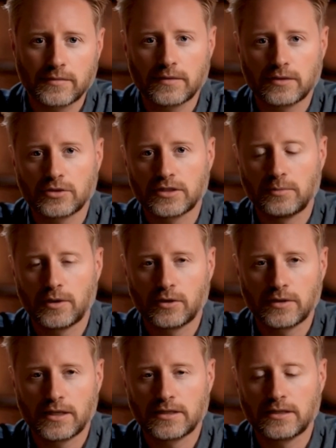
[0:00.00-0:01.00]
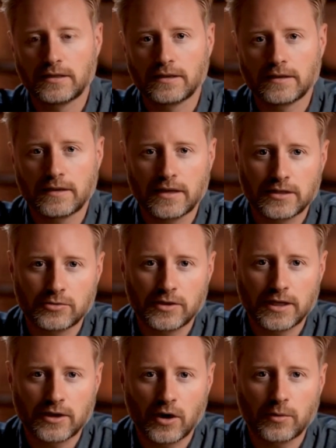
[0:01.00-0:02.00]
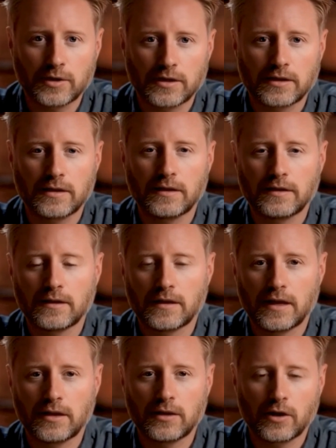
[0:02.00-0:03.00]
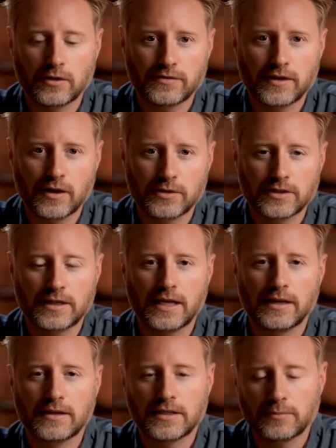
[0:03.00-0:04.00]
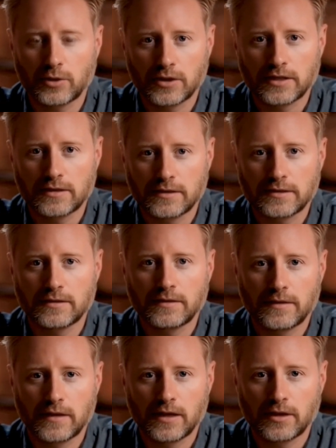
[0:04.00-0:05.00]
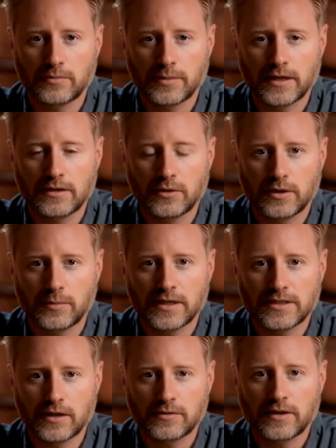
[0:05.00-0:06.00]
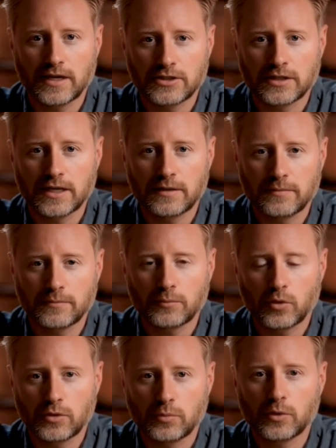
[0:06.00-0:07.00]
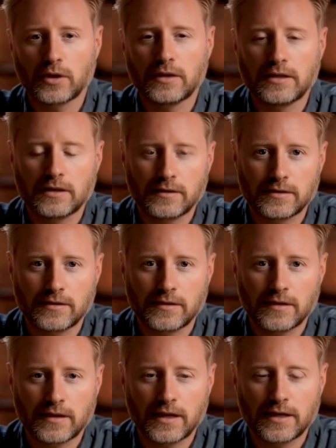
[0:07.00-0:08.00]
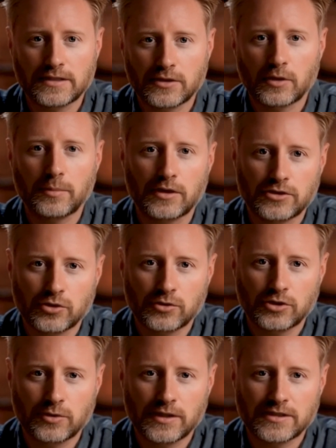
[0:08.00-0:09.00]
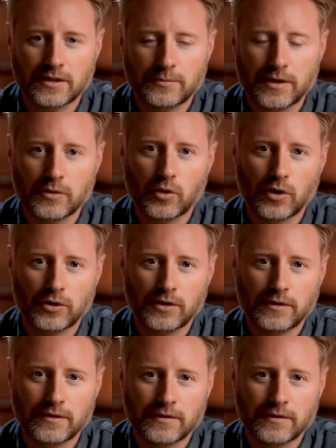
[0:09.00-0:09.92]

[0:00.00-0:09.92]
Trust me on this, it's really common, and a lot of founders hit this point, and I've been through it myself actually, more than once. And it's not because you're doing something wrong.